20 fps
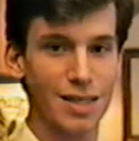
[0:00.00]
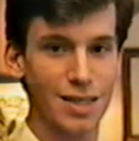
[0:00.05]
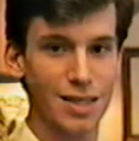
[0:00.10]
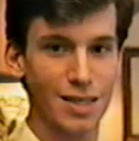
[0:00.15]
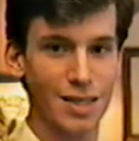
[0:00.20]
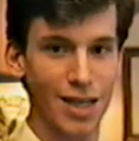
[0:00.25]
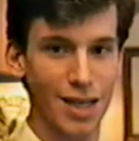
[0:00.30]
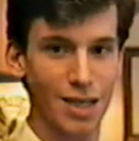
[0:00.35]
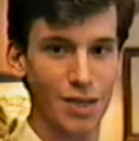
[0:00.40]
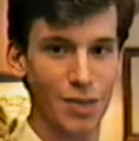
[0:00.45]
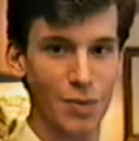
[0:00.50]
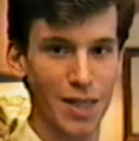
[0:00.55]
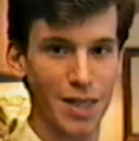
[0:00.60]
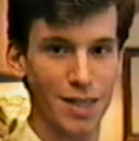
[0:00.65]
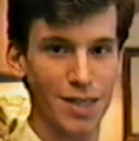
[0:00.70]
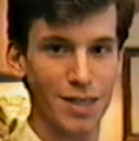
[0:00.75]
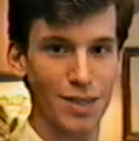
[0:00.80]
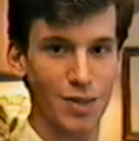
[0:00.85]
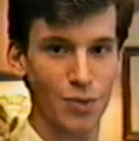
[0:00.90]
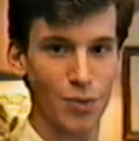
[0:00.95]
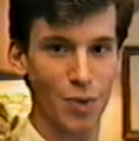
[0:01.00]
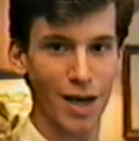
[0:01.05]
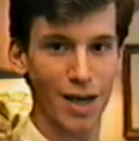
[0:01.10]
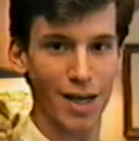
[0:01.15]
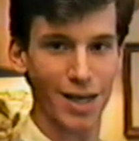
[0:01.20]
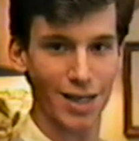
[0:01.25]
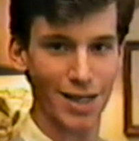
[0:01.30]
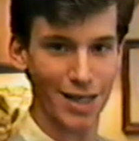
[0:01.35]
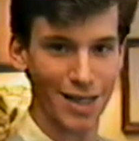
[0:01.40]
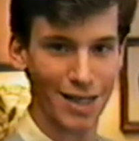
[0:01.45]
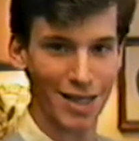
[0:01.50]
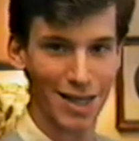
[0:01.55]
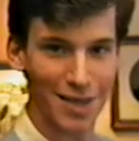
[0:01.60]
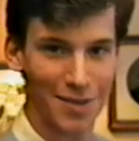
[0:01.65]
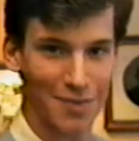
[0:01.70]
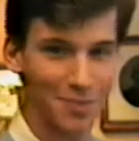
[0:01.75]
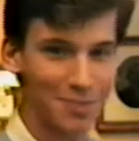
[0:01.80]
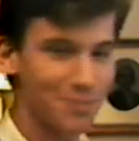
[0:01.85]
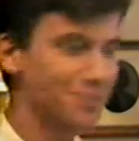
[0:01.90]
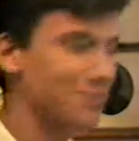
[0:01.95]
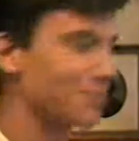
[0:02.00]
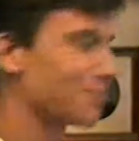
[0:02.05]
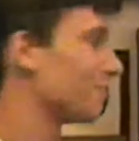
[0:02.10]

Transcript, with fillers: Until next week, this is Rian Keating.